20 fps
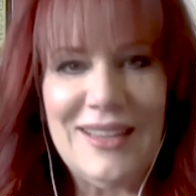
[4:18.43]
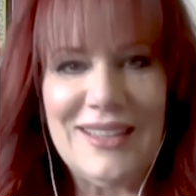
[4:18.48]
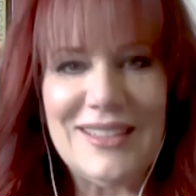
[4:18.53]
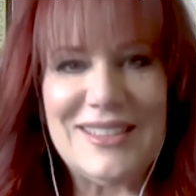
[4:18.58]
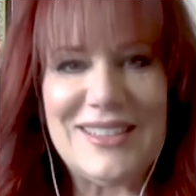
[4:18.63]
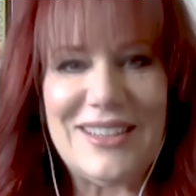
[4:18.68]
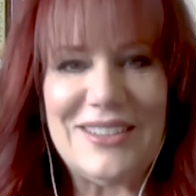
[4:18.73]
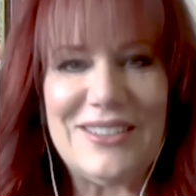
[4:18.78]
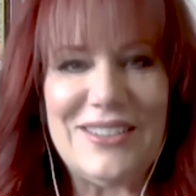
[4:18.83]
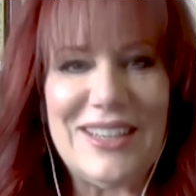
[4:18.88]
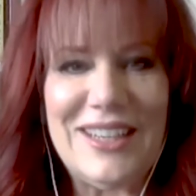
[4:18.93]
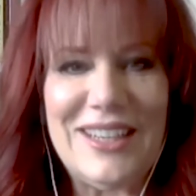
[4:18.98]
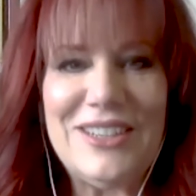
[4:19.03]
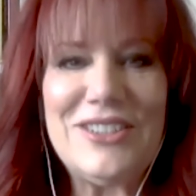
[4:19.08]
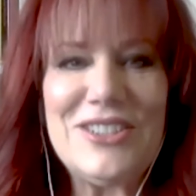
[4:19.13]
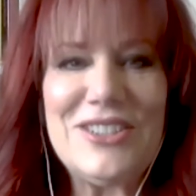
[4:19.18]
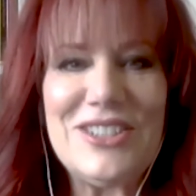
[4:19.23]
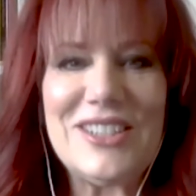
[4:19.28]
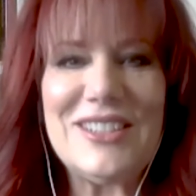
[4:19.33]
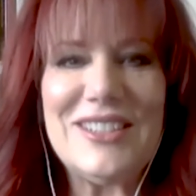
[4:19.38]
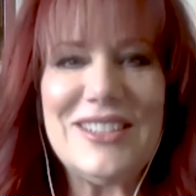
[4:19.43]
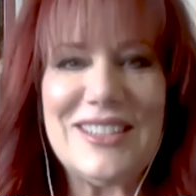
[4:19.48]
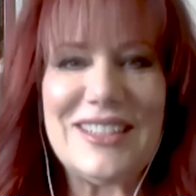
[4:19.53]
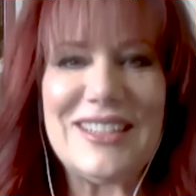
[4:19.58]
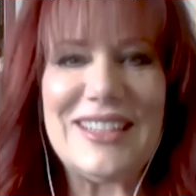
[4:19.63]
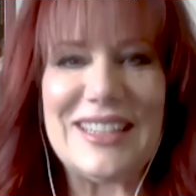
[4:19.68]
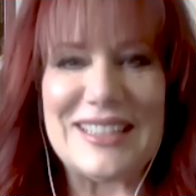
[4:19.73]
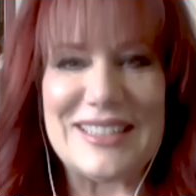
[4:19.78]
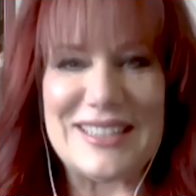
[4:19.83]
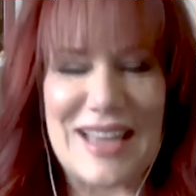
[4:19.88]
So here's just
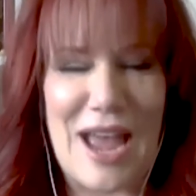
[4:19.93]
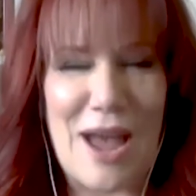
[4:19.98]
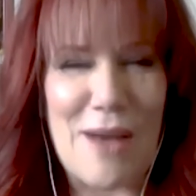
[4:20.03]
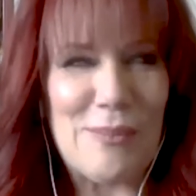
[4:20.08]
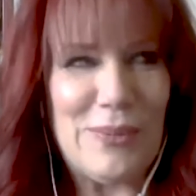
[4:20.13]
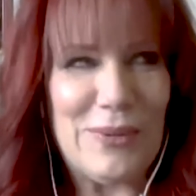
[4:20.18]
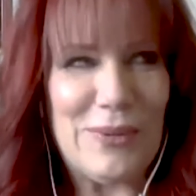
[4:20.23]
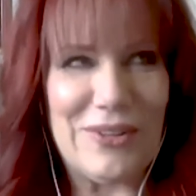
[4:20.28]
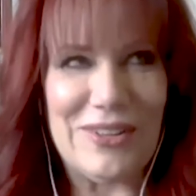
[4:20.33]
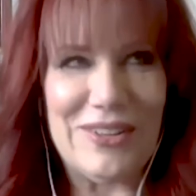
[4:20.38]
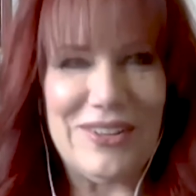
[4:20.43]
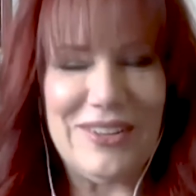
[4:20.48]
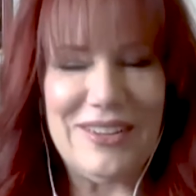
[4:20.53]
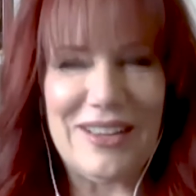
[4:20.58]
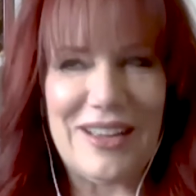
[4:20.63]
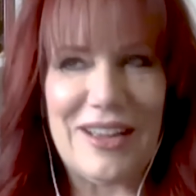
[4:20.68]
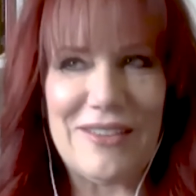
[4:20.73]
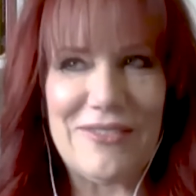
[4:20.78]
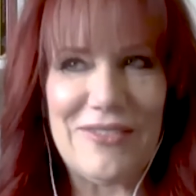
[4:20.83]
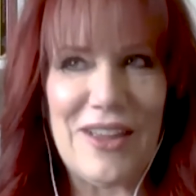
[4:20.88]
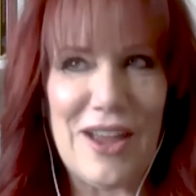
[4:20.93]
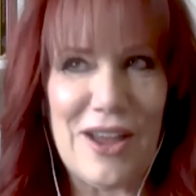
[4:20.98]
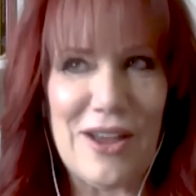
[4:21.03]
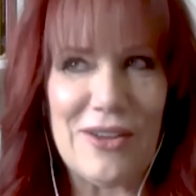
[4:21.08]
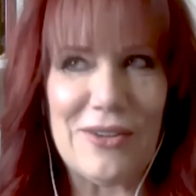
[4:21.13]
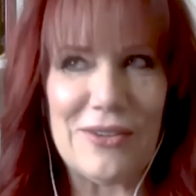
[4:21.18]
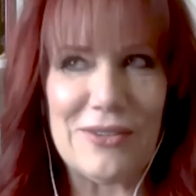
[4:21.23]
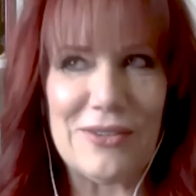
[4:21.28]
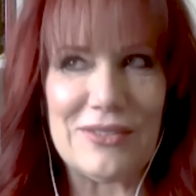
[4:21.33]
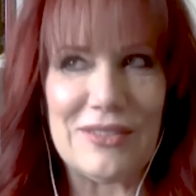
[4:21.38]
an example of
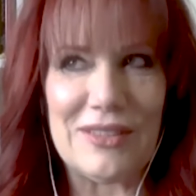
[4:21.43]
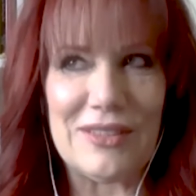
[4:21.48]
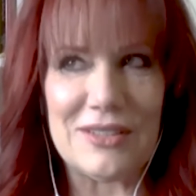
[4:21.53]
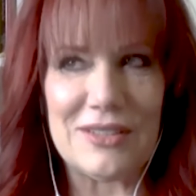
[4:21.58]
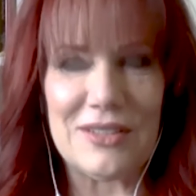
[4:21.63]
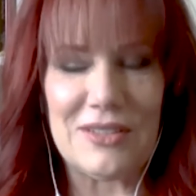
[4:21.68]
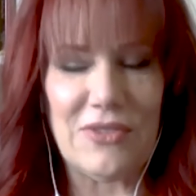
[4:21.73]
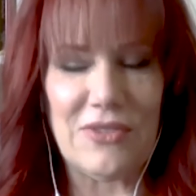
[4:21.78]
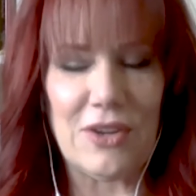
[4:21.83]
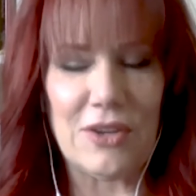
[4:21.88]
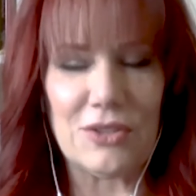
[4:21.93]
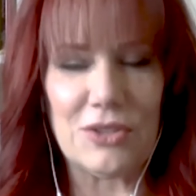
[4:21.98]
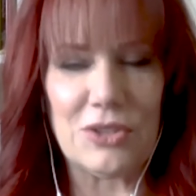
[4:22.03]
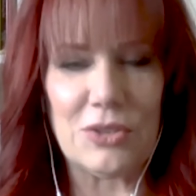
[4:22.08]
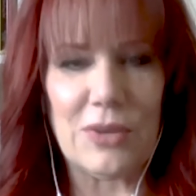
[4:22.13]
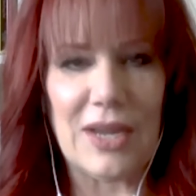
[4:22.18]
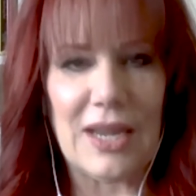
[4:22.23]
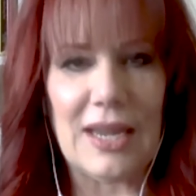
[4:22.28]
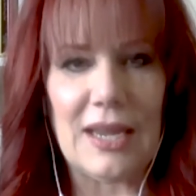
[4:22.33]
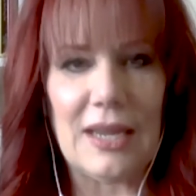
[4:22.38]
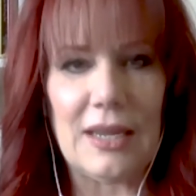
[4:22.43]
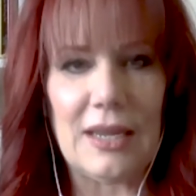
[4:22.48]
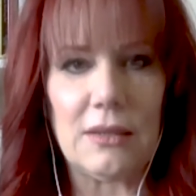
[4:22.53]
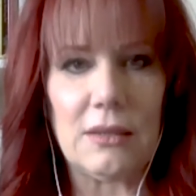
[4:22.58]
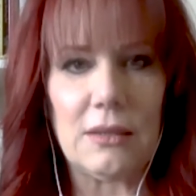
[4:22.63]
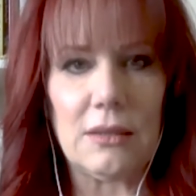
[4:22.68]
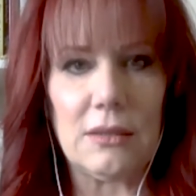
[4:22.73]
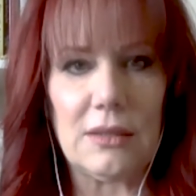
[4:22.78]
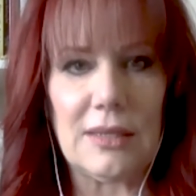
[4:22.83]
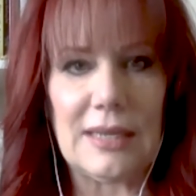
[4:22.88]
how this feng shui
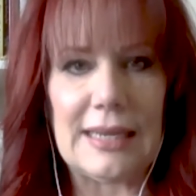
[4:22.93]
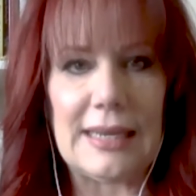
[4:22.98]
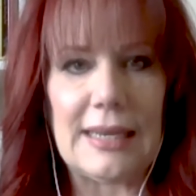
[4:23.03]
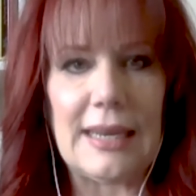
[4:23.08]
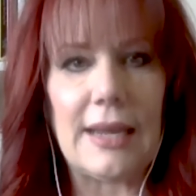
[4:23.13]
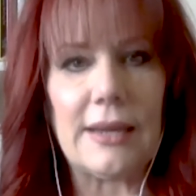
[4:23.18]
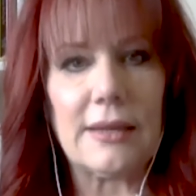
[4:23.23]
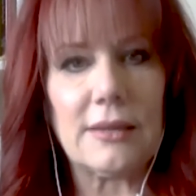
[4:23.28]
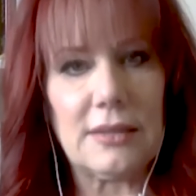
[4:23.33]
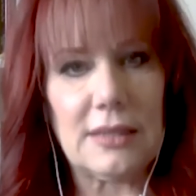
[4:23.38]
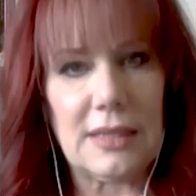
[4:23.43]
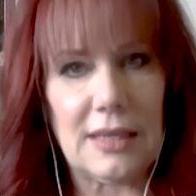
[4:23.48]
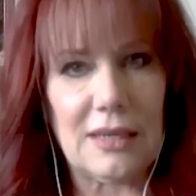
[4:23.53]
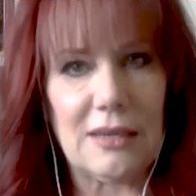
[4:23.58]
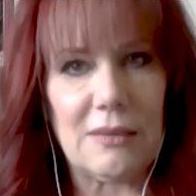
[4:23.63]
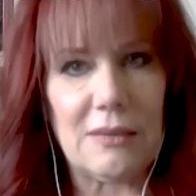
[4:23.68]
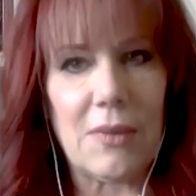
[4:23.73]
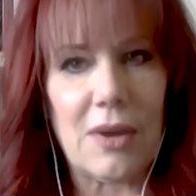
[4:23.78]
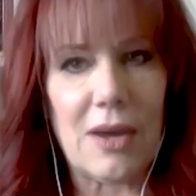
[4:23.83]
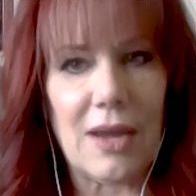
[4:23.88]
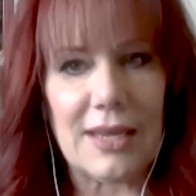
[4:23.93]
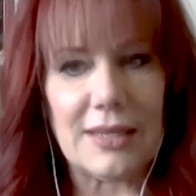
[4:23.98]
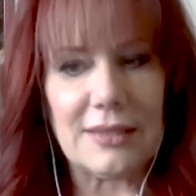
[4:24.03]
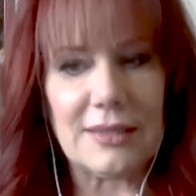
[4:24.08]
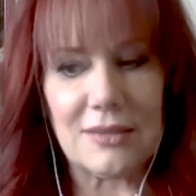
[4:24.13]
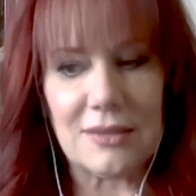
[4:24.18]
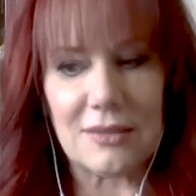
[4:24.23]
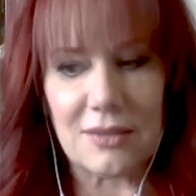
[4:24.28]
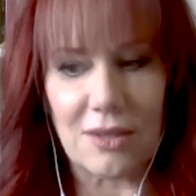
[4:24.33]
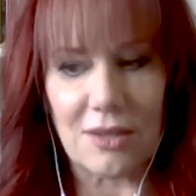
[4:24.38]
connecting my
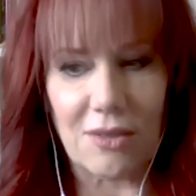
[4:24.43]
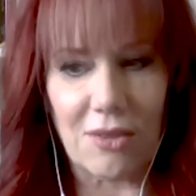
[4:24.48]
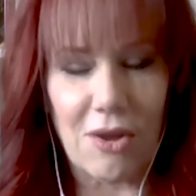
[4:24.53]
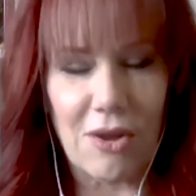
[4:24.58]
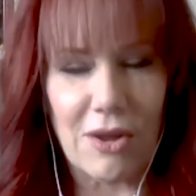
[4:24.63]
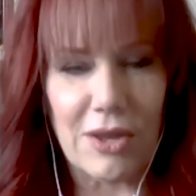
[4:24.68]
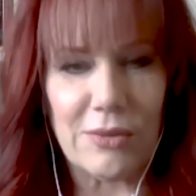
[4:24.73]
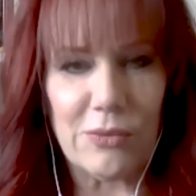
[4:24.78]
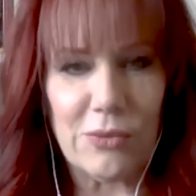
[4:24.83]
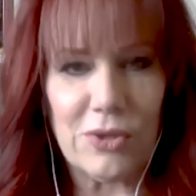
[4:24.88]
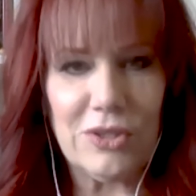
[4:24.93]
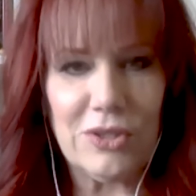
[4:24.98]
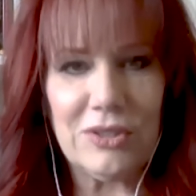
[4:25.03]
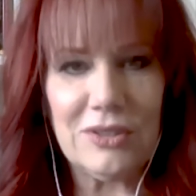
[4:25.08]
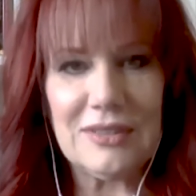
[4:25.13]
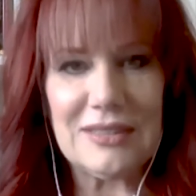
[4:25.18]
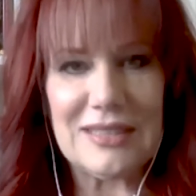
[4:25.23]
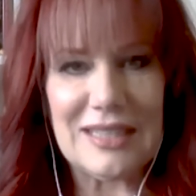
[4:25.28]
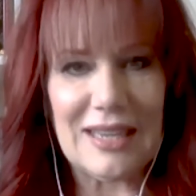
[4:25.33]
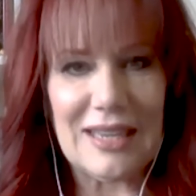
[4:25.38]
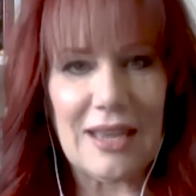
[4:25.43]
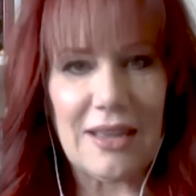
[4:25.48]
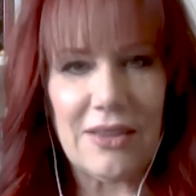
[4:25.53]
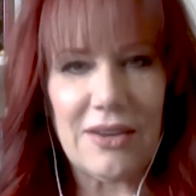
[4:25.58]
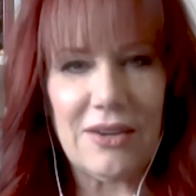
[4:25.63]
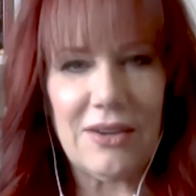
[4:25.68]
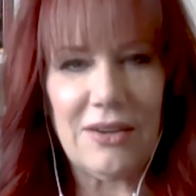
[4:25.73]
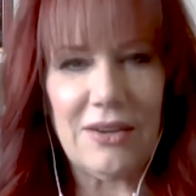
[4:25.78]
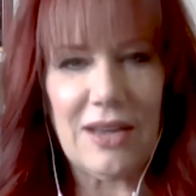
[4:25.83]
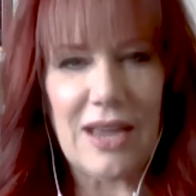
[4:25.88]
salon world
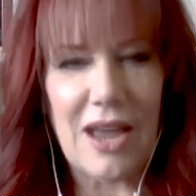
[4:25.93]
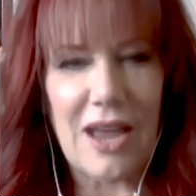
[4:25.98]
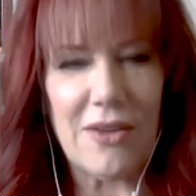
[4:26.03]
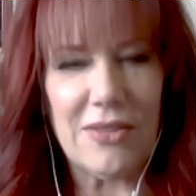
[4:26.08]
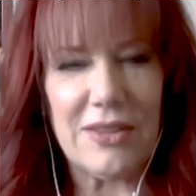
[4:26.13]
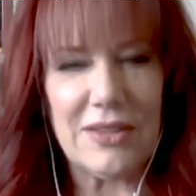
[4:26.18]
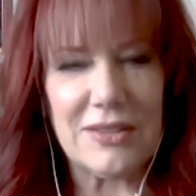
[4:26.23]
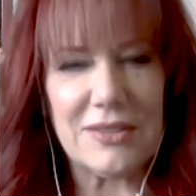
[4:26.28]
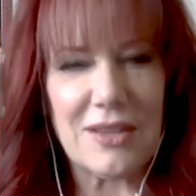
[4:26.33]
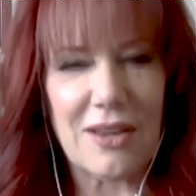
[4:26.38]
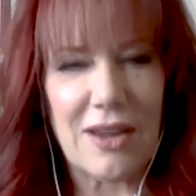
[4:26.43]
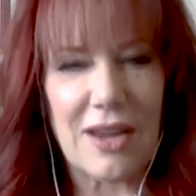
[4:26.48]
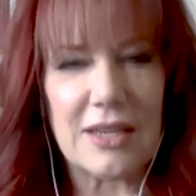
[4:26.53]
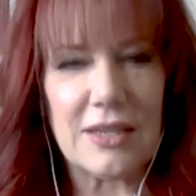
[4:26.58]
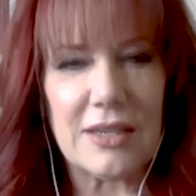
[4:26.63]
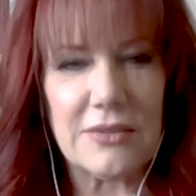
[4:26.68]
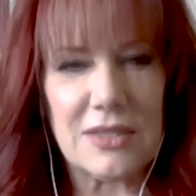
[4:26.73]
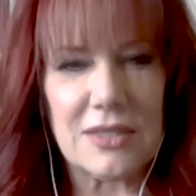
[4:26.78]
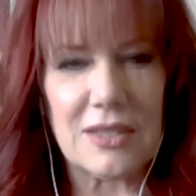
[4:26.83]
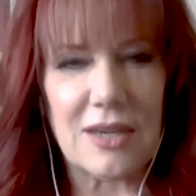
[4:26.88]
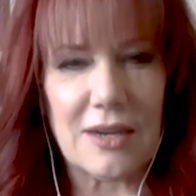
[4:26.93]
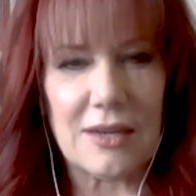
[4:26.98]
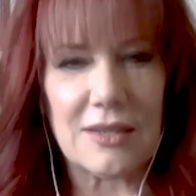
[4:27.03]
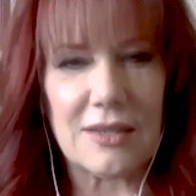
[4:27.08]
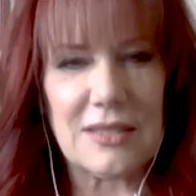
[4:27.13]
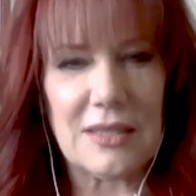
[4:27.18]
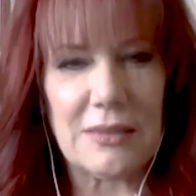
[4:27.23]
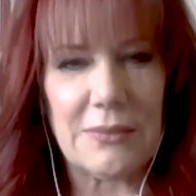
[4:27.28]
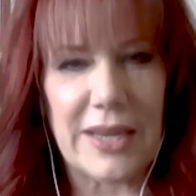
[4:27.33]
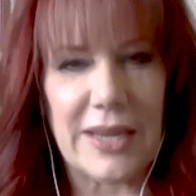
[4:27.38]
together, how this kind of
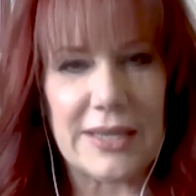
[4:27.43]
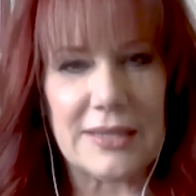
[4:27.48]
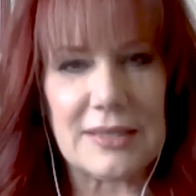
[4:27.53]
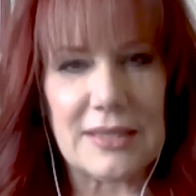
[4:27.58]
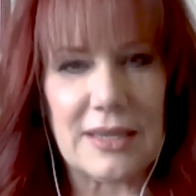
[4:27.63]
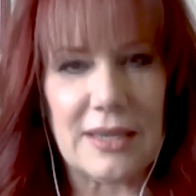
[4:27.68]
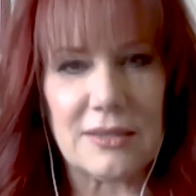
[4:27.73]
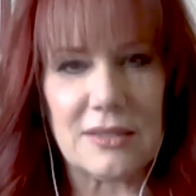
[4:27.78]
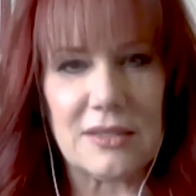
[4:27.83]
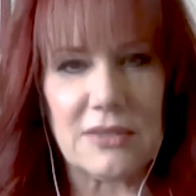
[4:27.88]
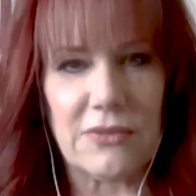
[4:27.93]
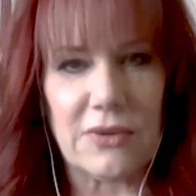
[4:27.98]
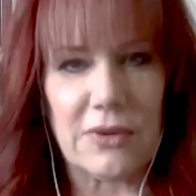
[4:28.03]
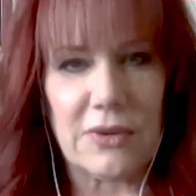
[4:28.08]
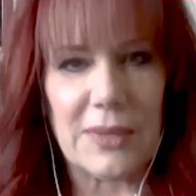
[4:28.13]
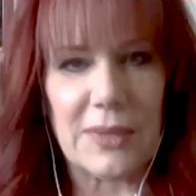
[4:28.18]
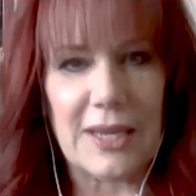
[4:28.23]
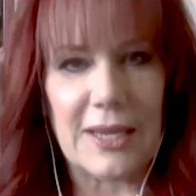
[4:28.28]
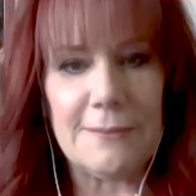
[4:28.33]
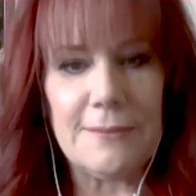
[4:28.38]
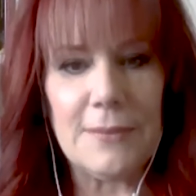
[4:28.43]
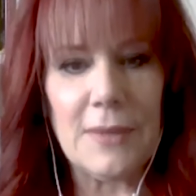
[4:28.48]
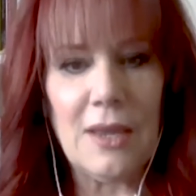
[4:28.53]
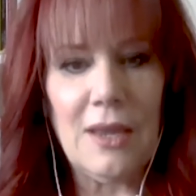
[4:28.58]
started to make sense for me.